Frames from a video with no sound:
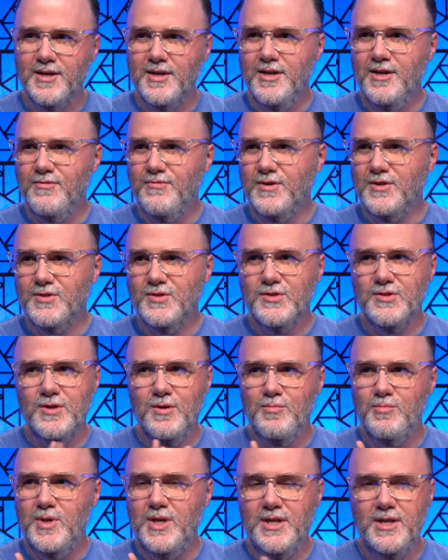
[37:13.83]
if it's
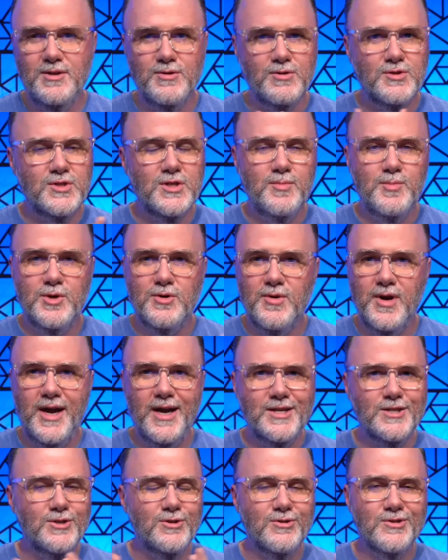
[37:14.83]
some meeting or some
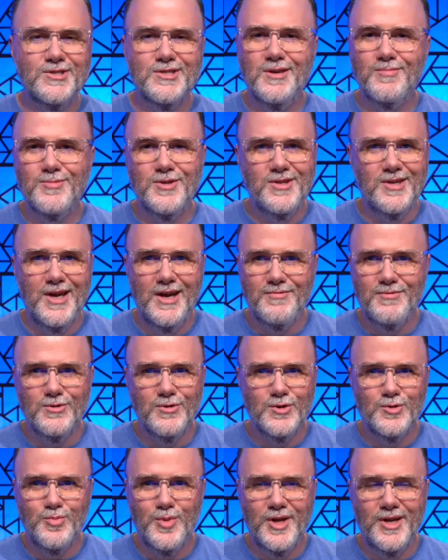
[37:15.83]
interaction or something you have to
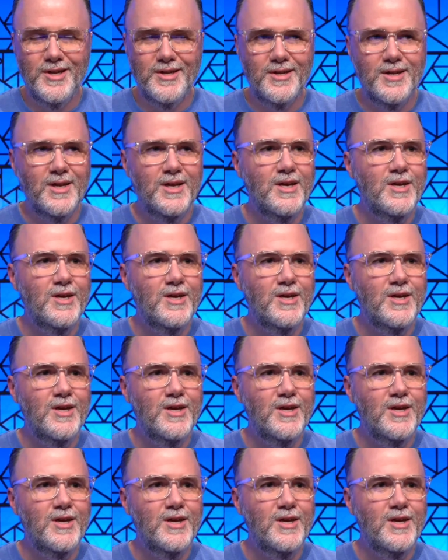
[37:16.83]
explain,